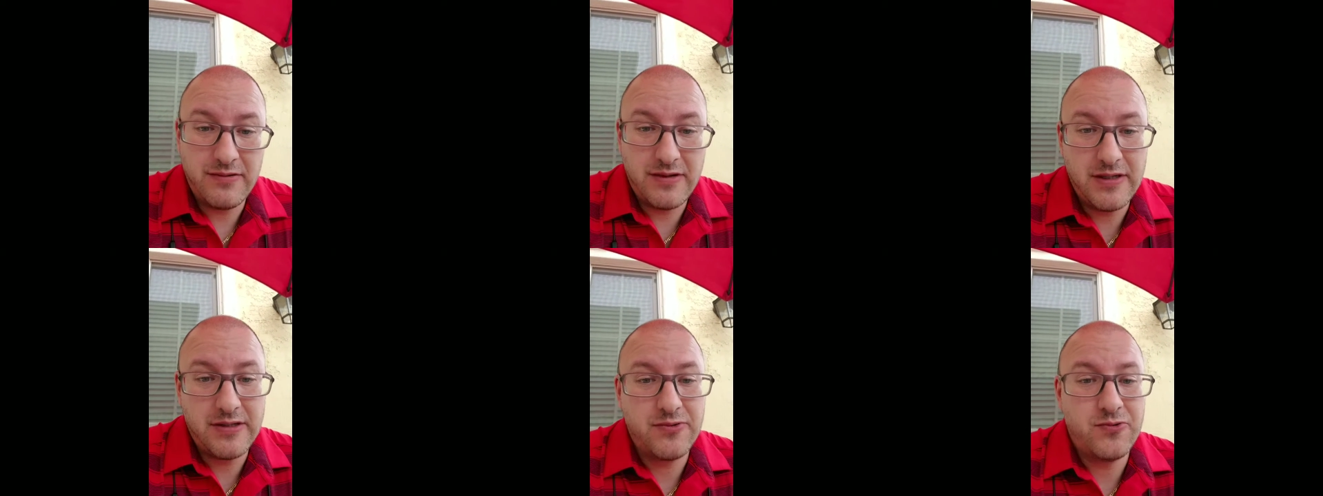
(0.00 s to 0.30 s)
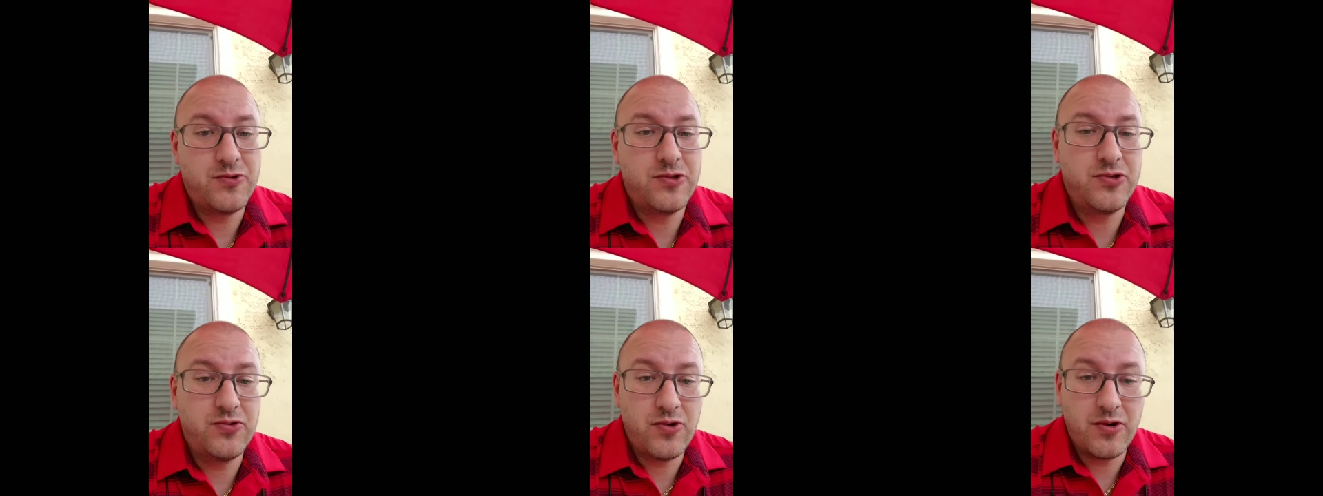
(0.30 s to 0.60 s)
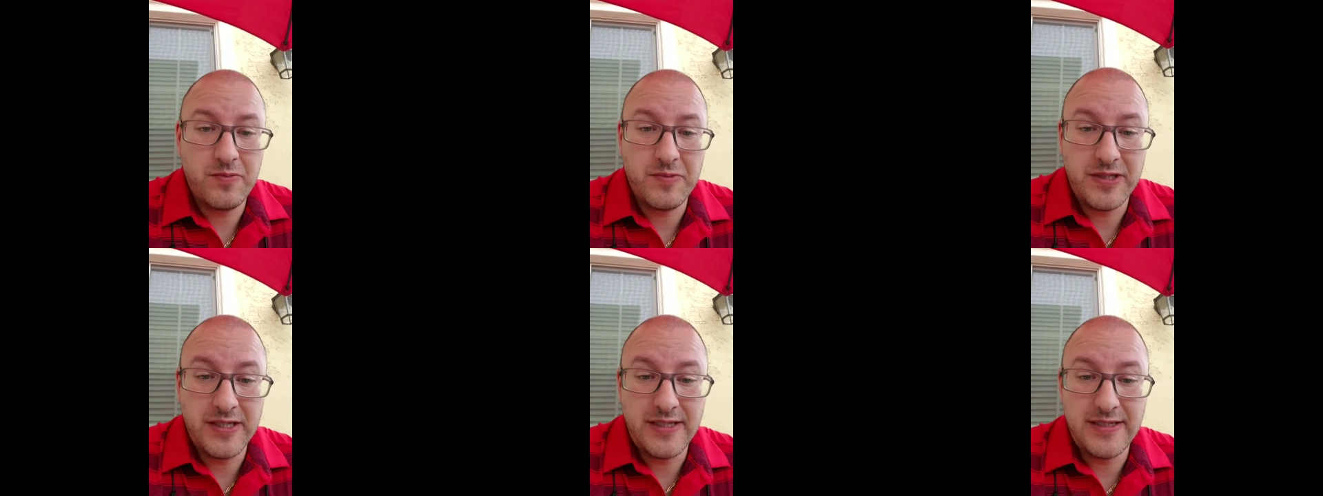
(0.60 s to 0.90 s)
This was
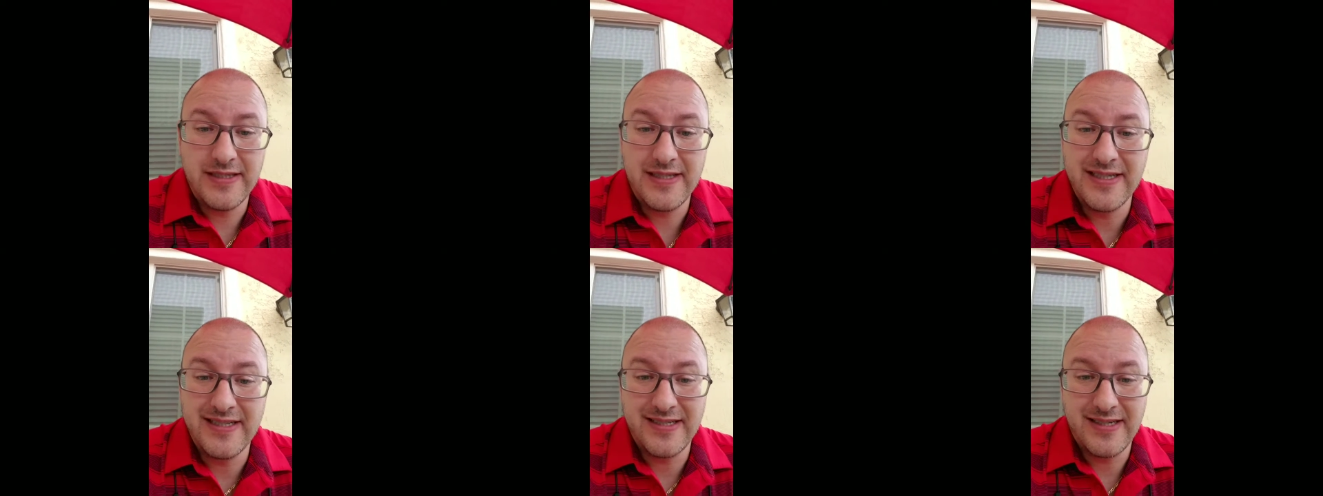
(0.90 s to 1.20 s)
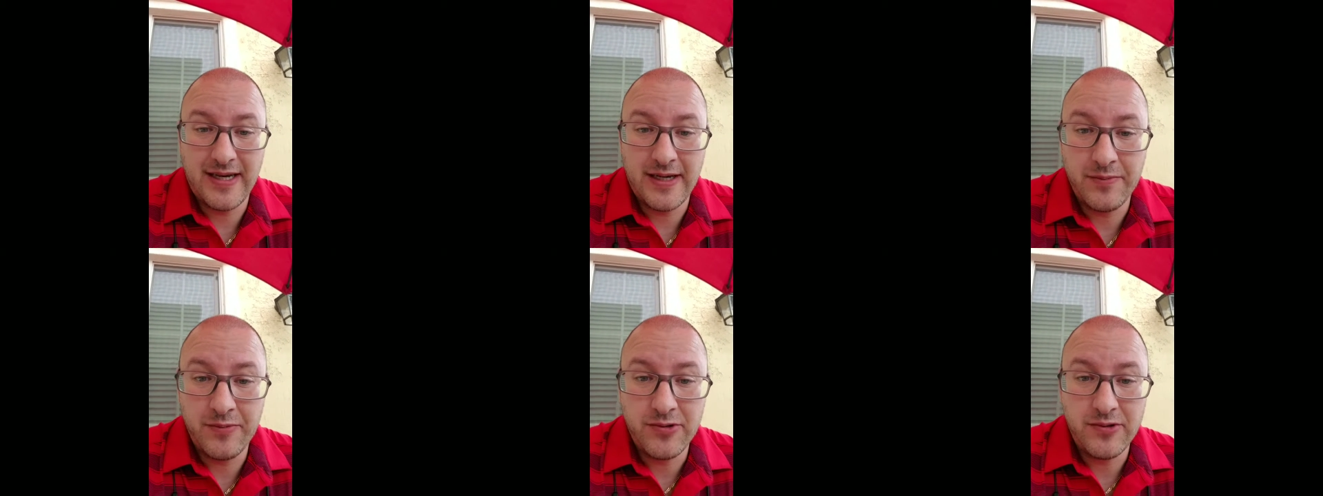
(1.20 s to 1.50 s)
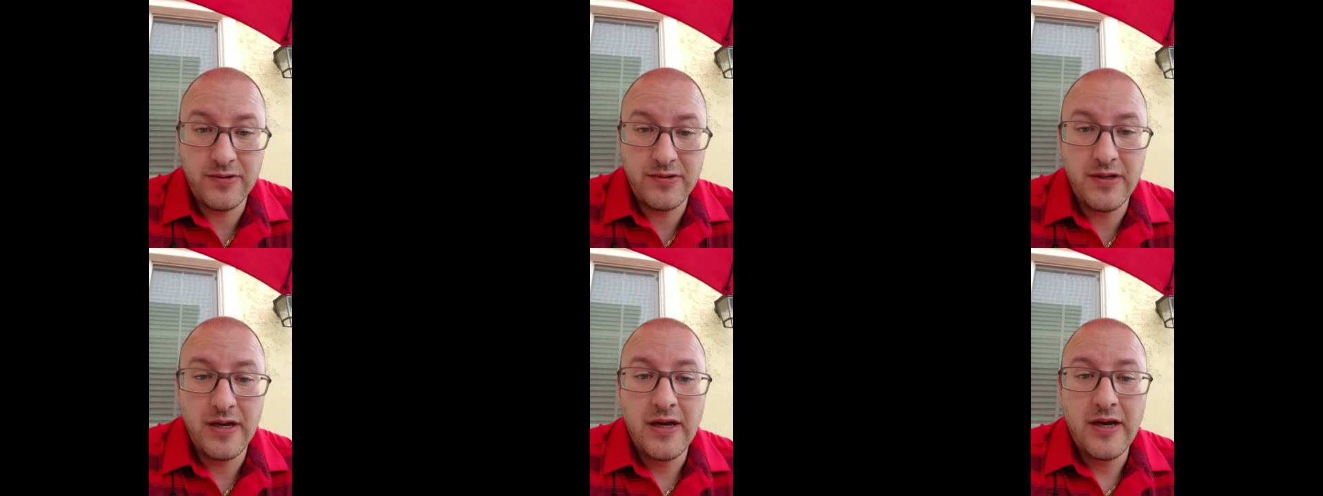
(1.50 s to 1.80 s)
normally
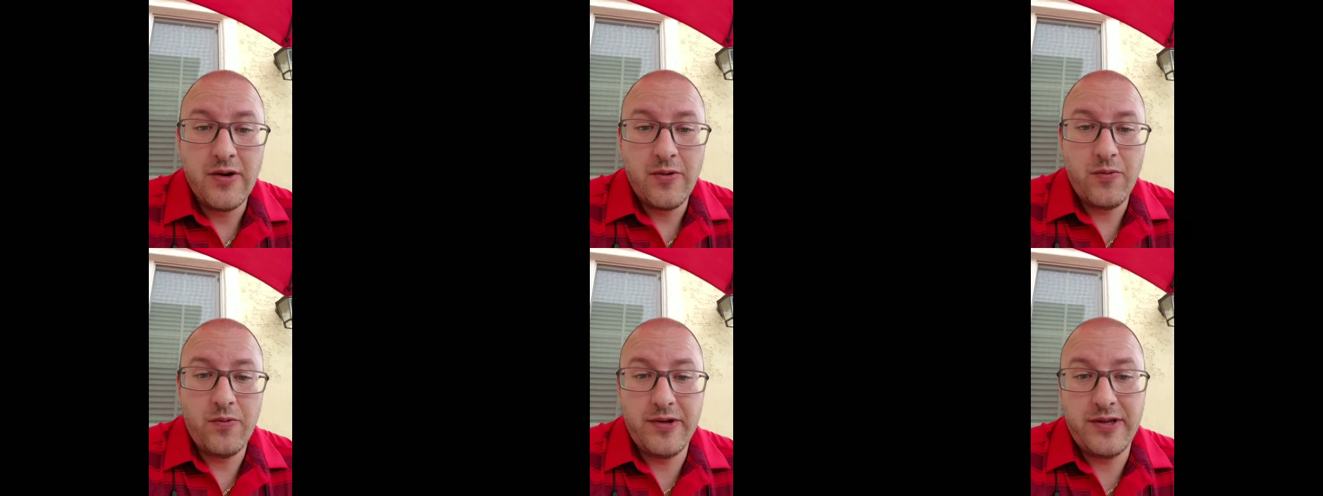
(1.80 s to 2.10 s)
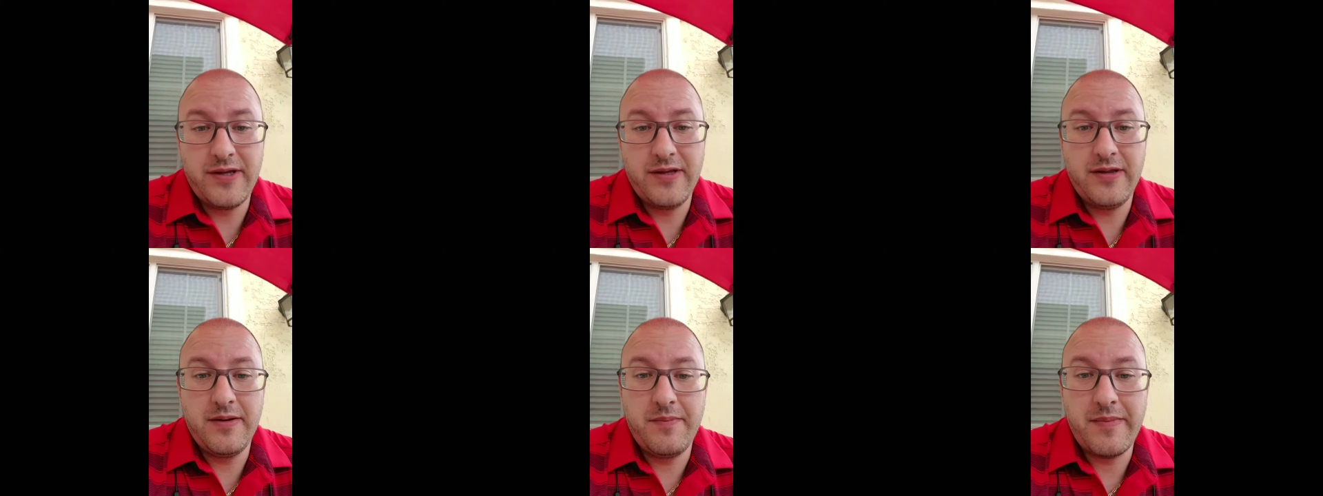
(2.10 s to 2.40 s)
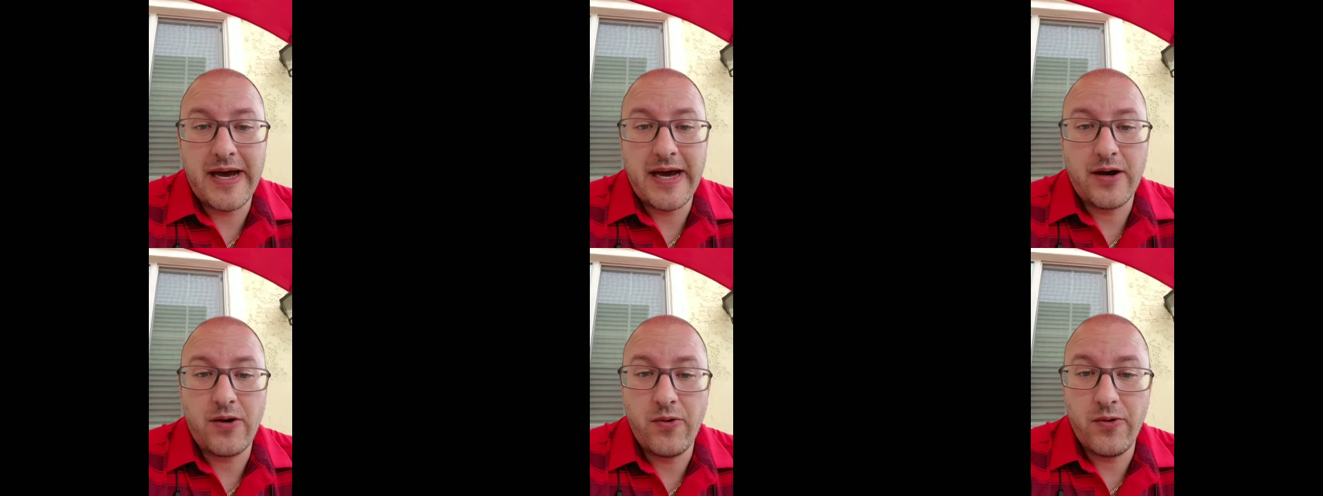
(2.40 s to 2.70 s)
disabled within the
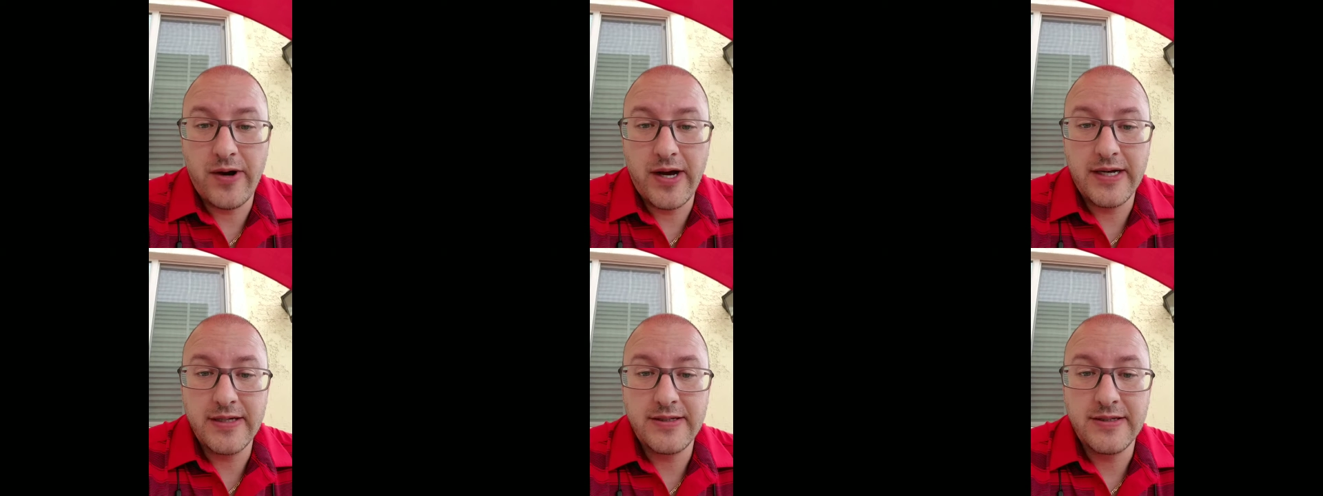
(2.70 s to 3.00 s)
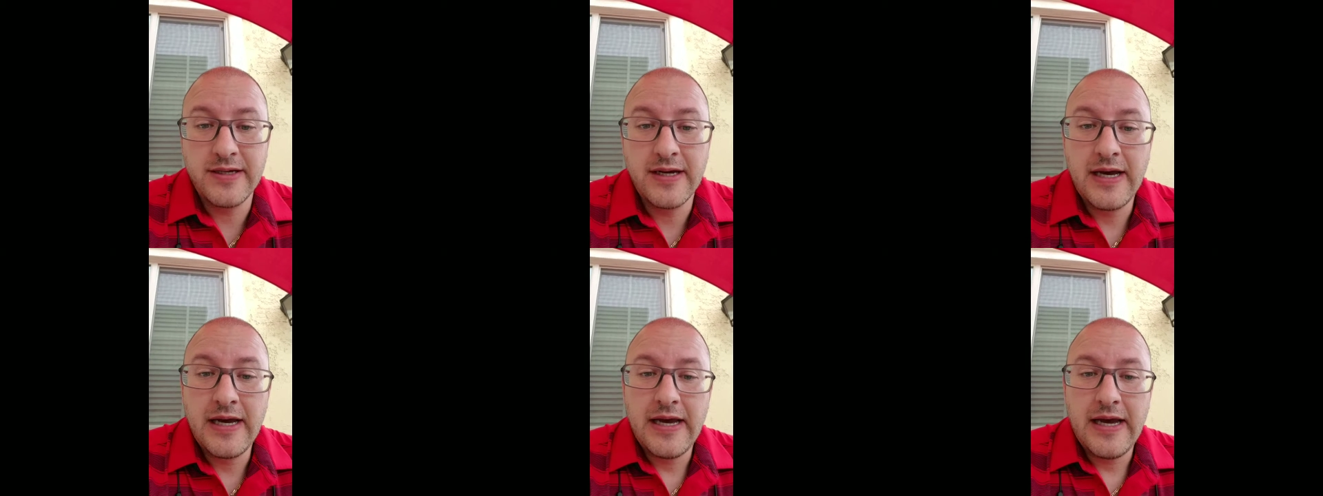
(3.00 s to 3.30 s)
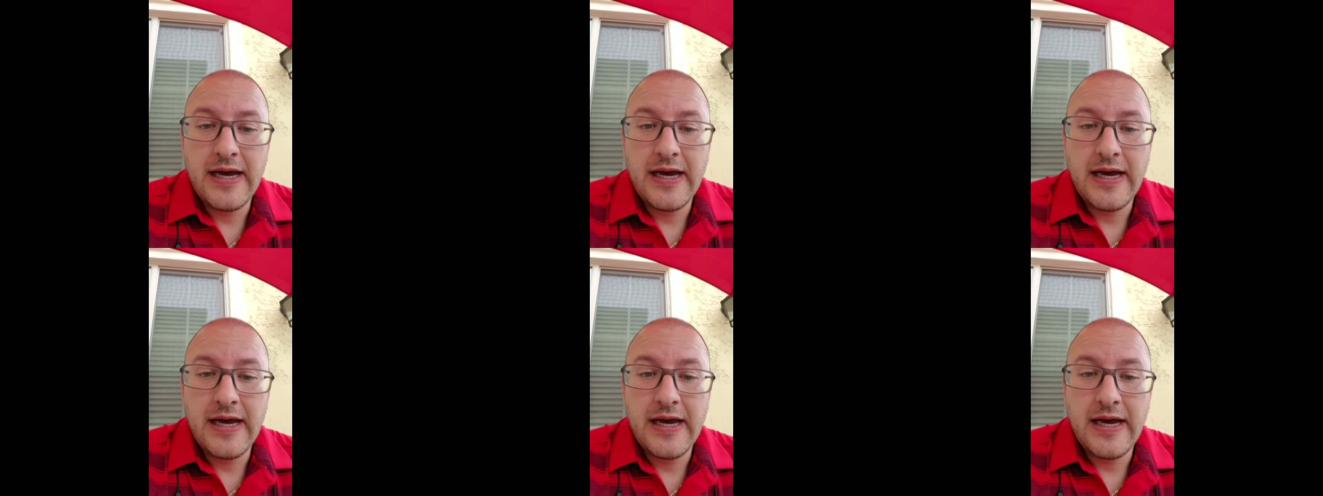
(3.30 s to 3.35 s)
Mac OS,